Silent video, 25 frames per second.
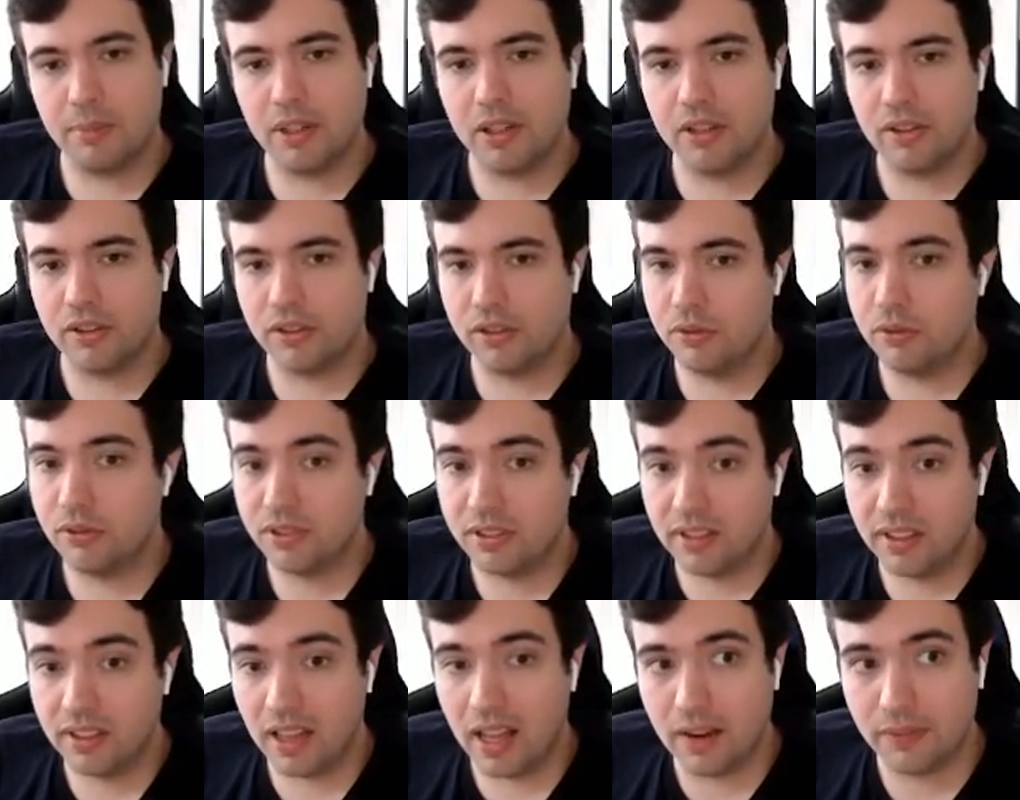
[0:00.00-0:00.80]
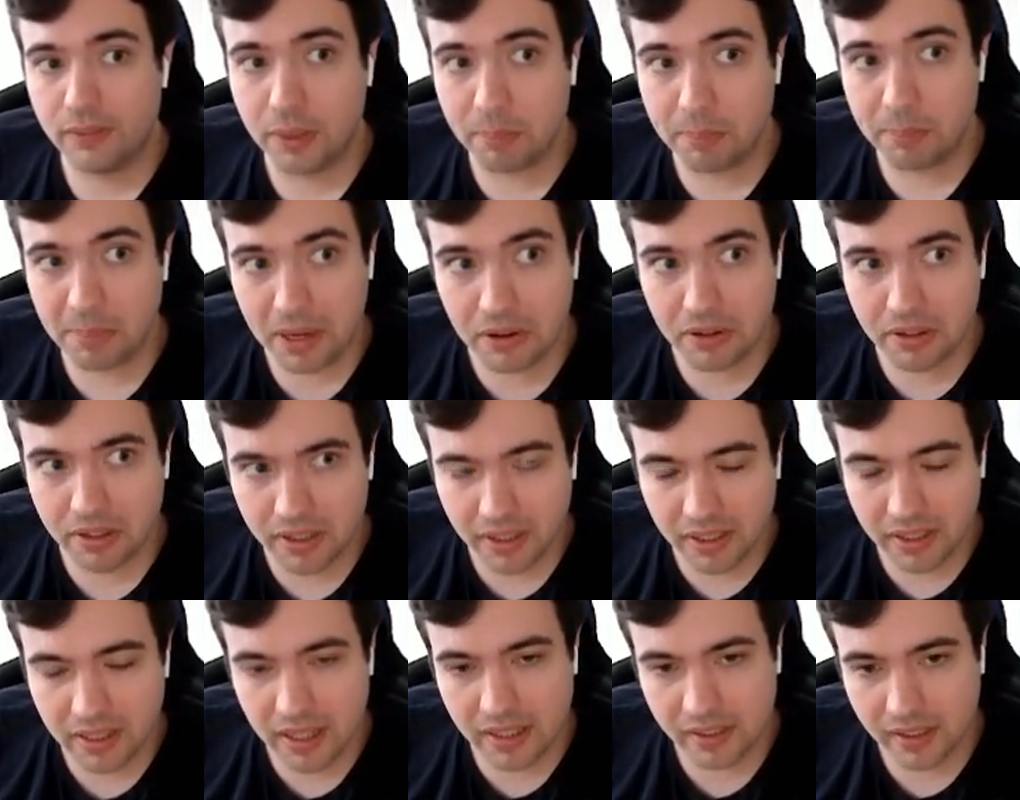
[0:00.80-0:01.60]
because you still have the Baron
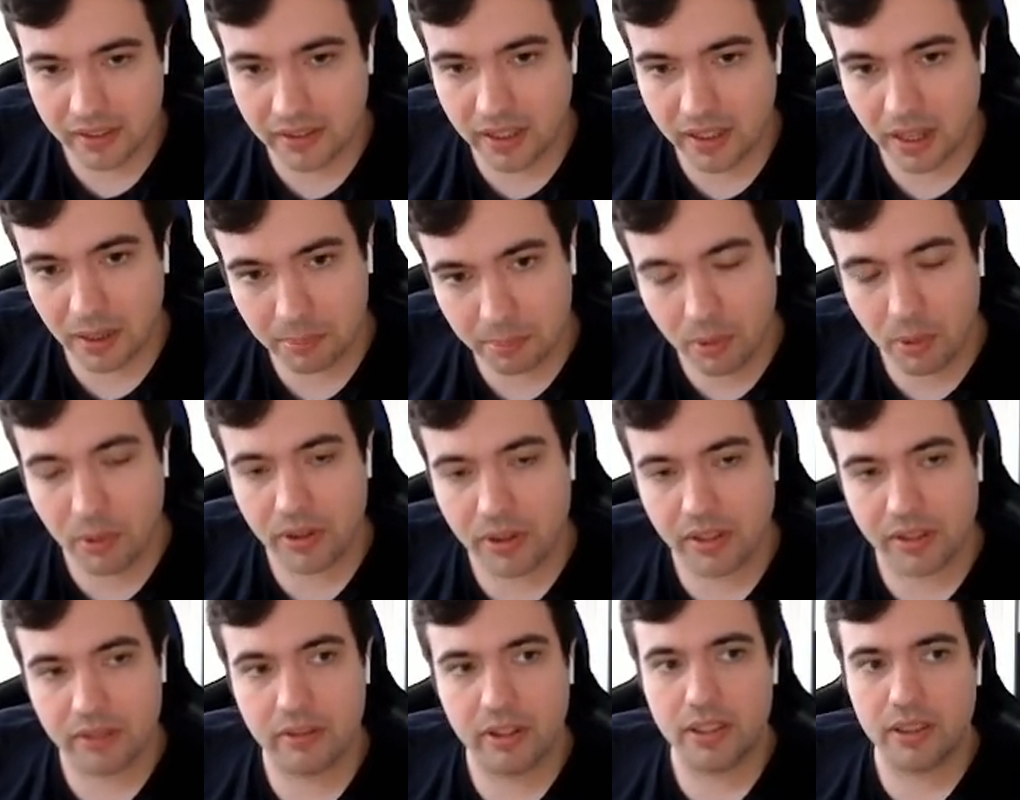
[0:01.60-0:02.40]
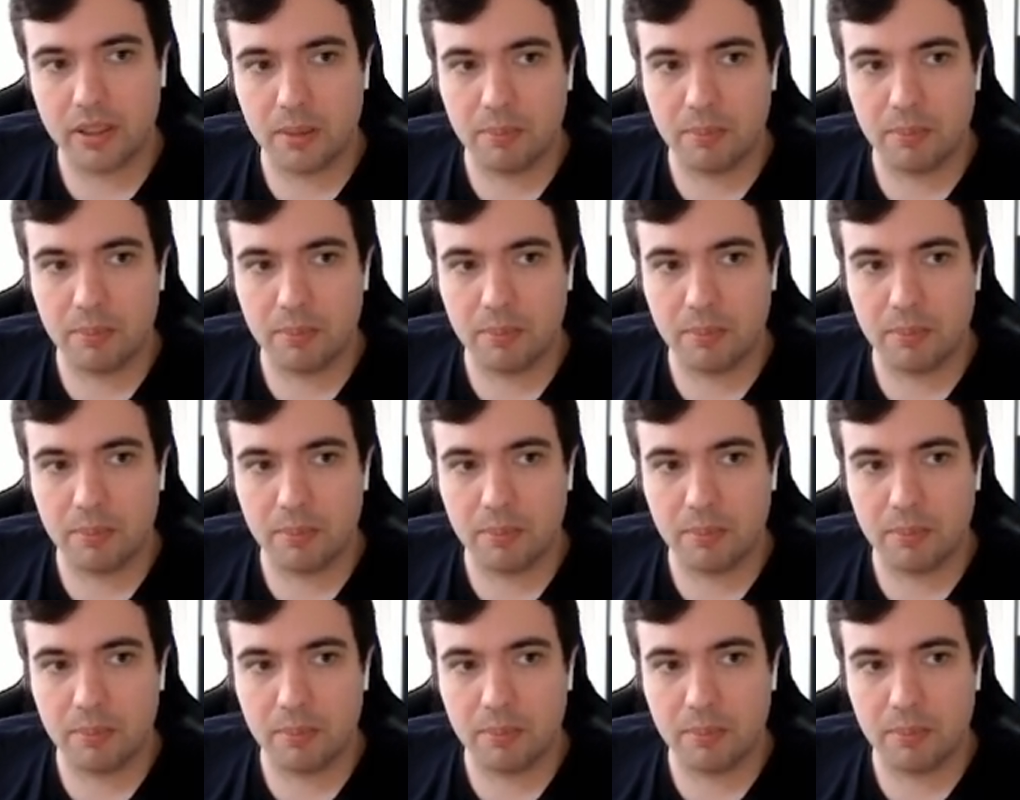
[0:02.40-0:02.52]
negate at that point, right?